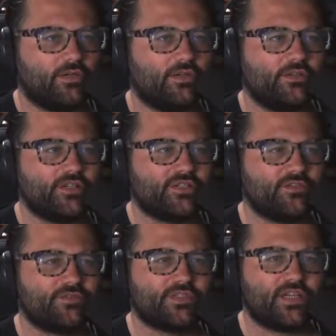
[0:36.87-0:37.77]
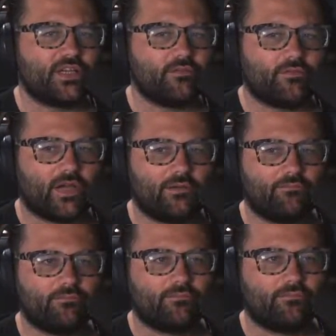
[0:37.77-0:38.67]
Just to see if
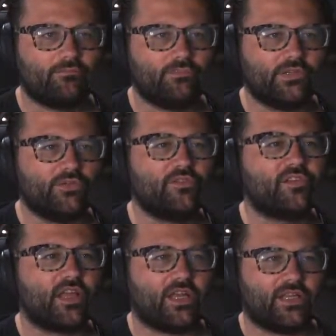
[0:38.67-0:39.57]
I'm losing any,